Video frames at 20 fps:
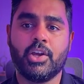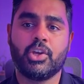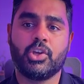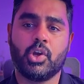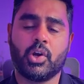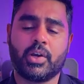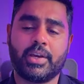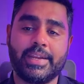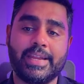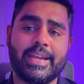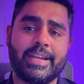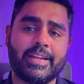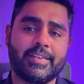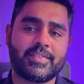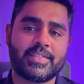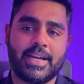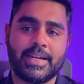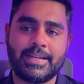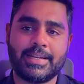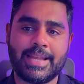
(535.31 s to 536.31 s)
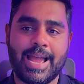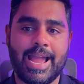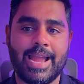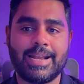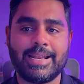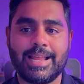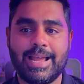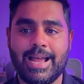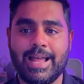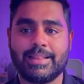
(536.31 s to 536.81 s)
your creatives are
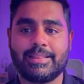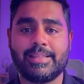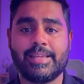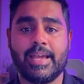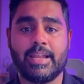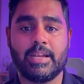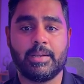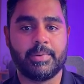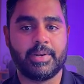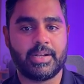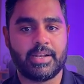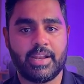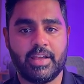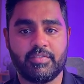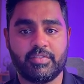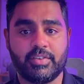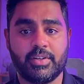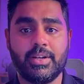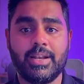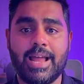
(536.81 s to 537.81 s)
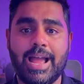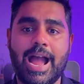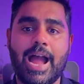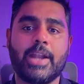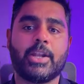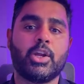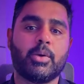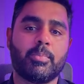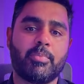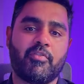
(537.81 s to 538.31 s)
tagged at the element level,
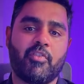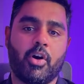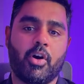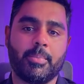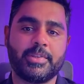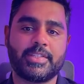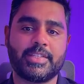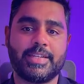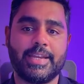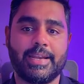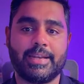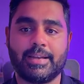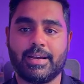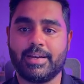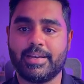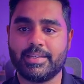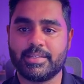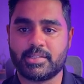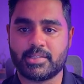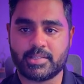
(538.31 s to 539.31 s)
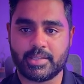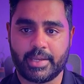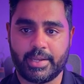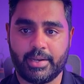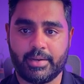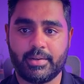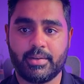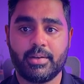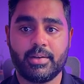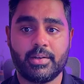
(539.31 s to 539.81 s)
and your performance data is
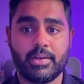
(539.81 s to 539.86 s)
synced.